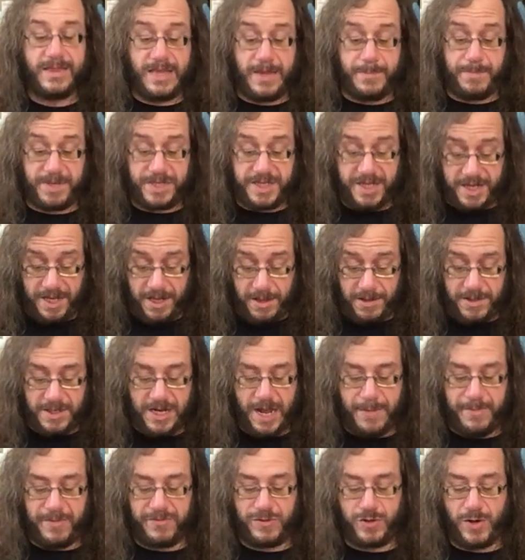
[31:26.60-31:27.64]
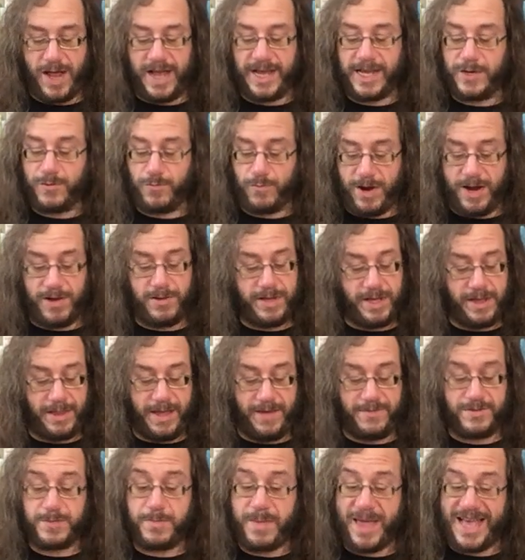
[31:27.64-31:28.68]
That particular type of dragon rarely
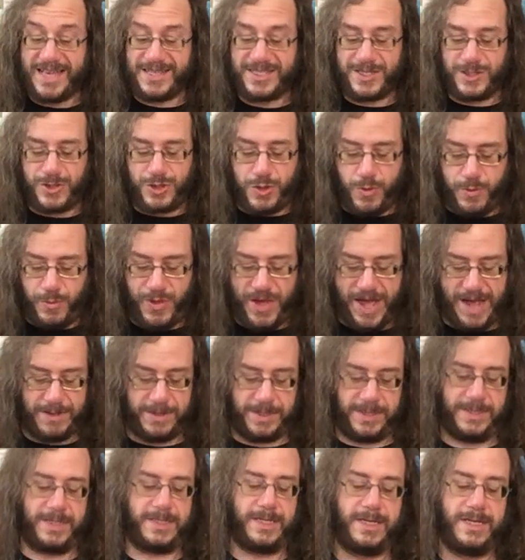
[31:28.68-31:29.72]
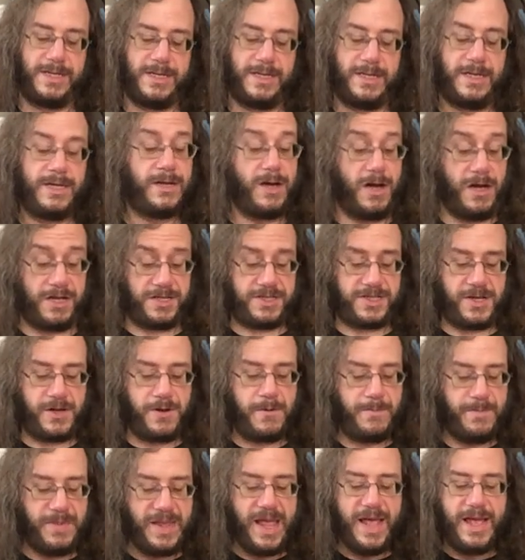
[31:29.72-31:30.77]
lives past 2,000.
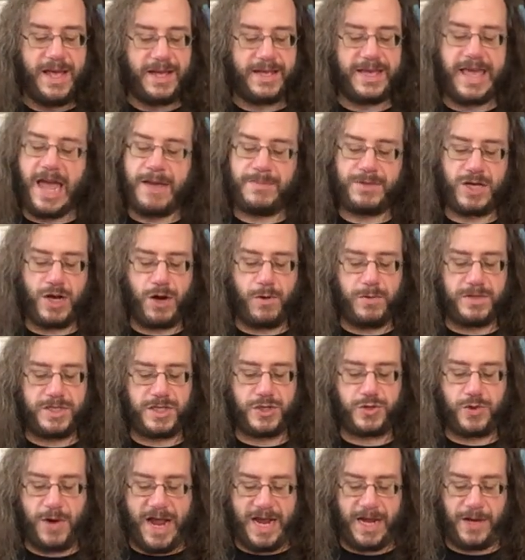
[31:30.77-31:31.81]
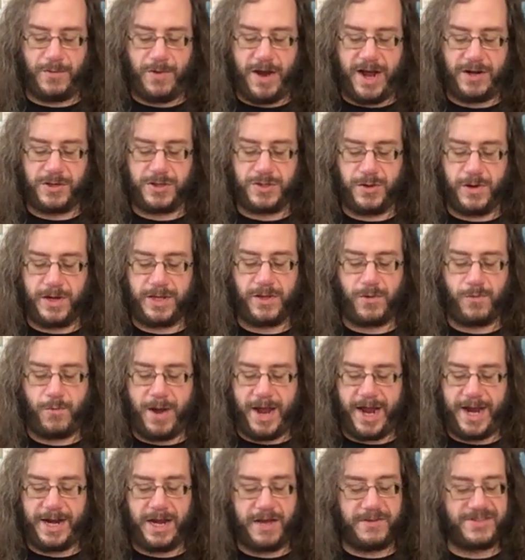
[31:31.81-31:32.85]
Also, Gamtar was a dragon rider during the
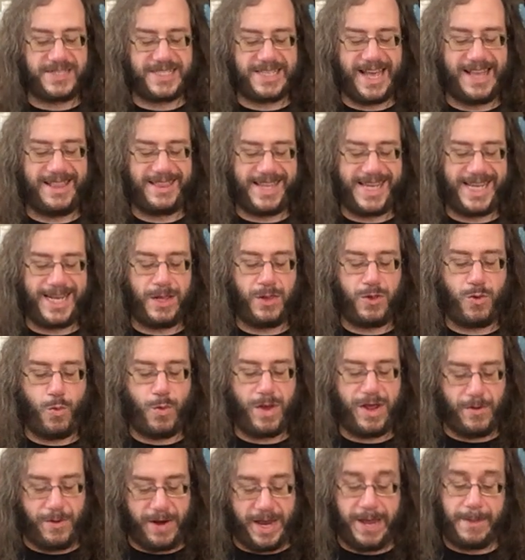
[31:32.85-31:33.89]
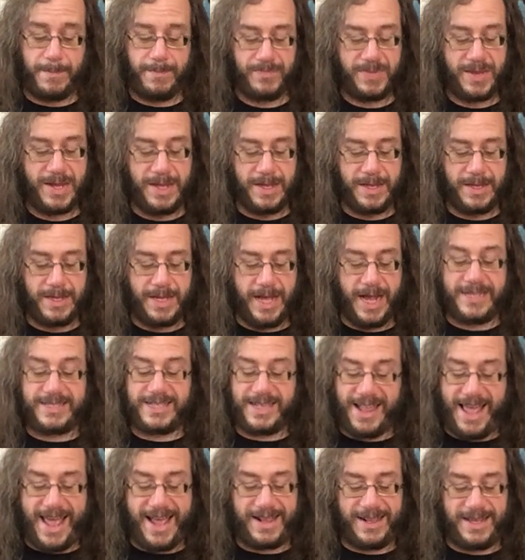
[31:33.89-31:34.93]
reign of Silene the Weary.
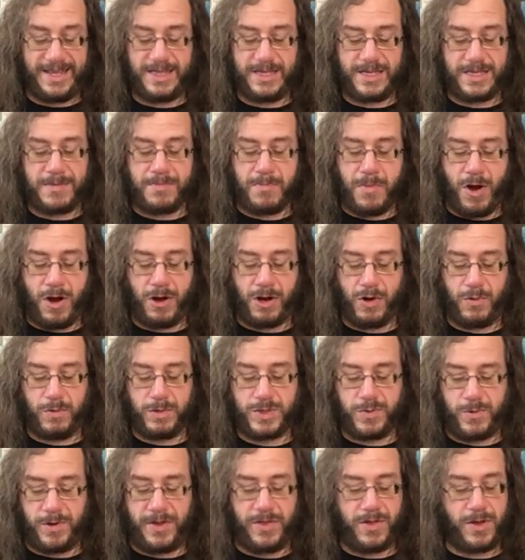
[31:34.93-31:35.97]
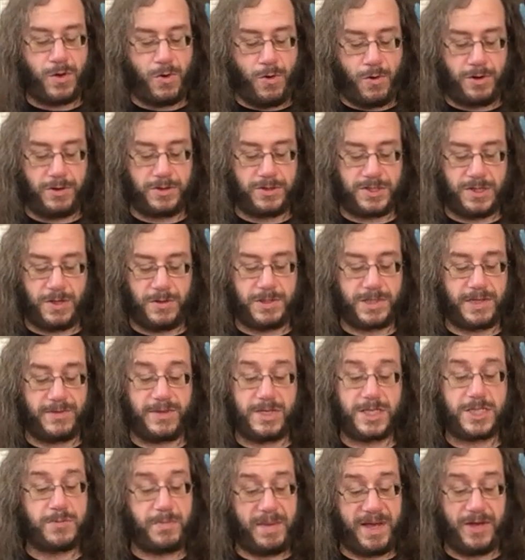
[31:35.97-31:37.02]
It's likely that the marker was one of the cornerstones
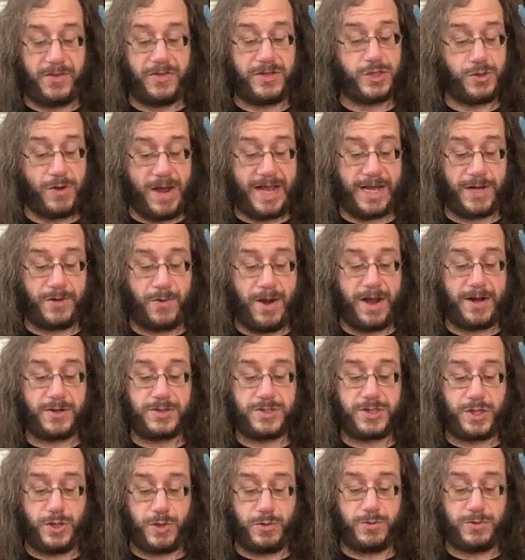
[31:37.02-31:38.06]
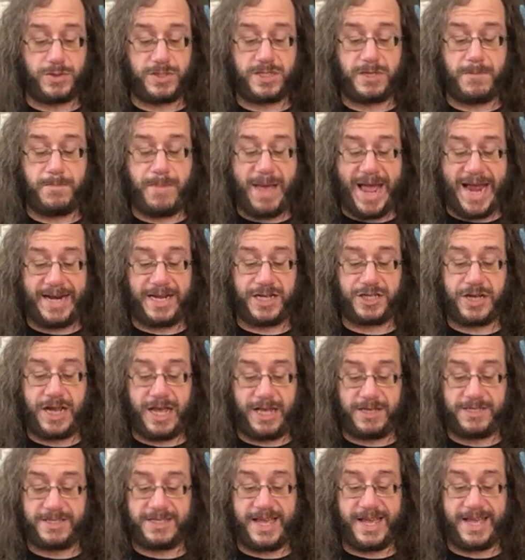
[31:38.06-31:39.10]
of the spell the dragon riders used to banish
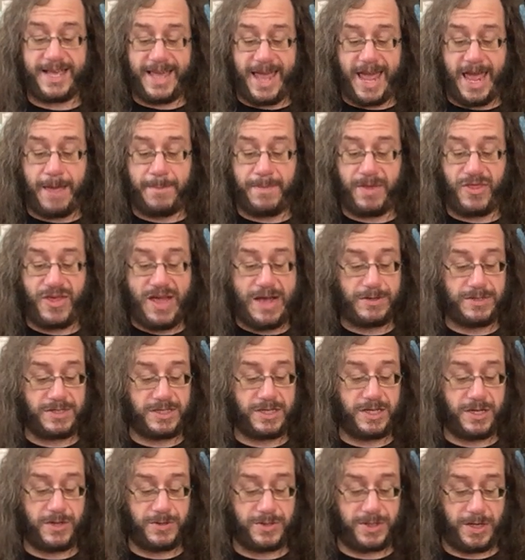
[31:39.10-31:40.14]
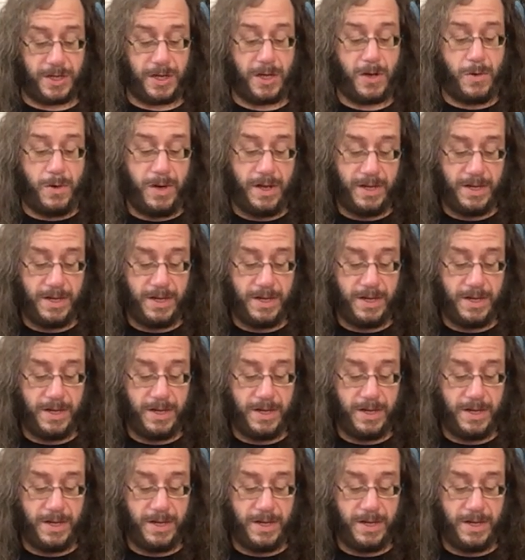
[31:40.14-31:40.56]
Helsek Gam a thousand years ago.